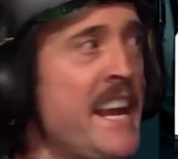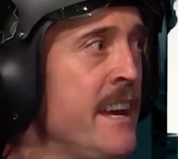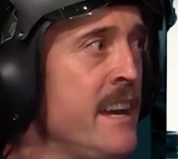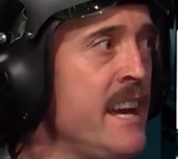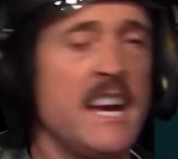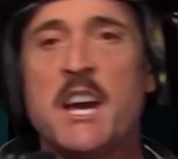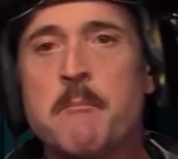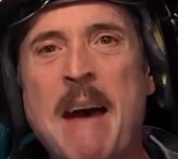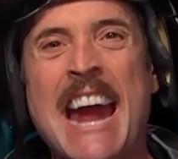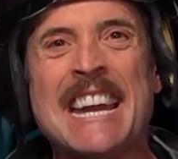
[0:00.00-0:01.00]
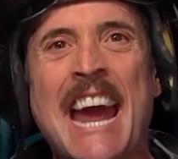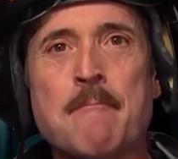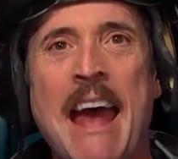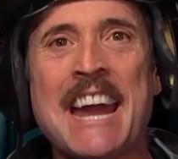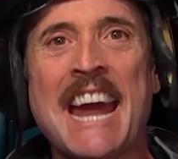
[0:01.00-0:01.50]
me!
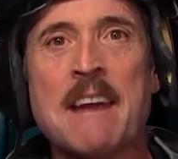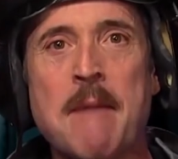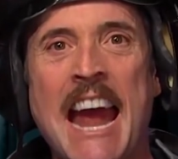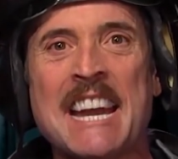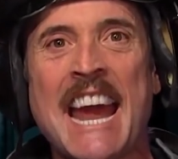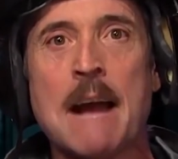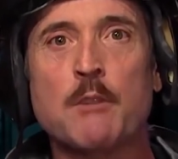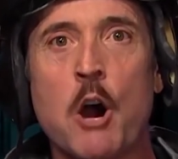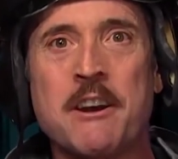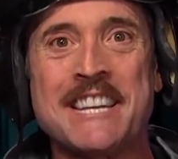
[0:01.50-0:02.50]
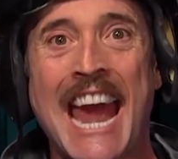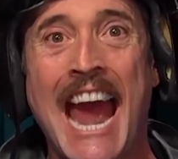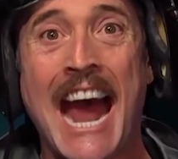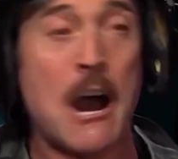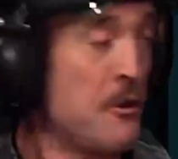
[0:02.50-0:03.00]
Mayday, mayday, mayday, I'm going
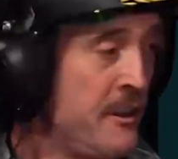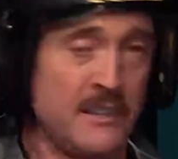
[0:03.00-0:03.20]
down!